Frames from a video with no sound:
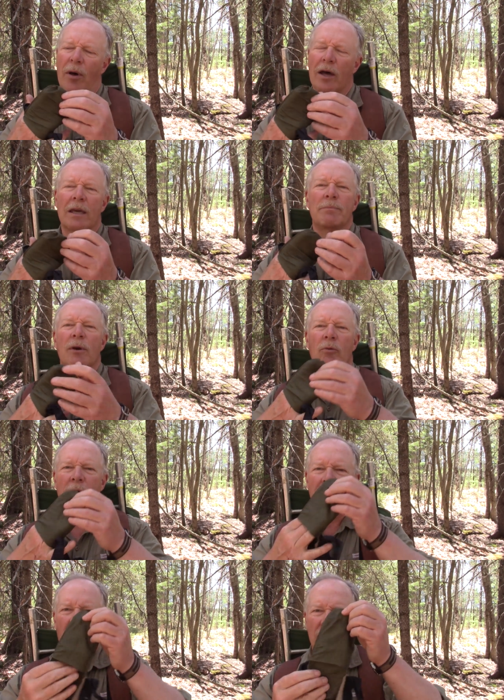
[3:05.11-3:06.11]
pocket built
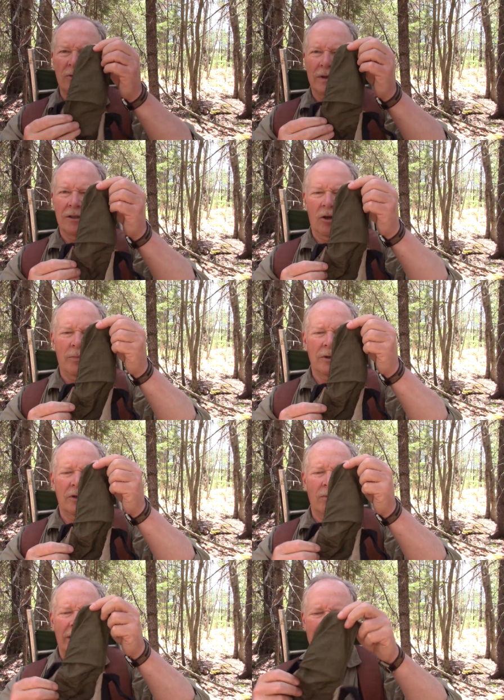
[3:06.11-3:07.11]
right onto it and I'll put
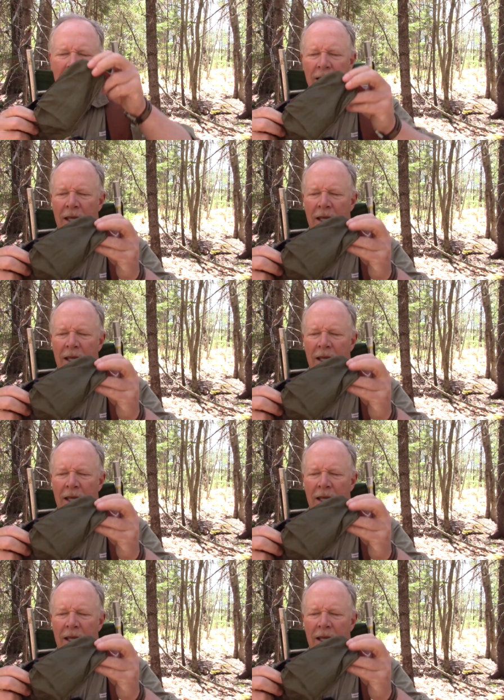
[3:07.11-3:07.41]
it away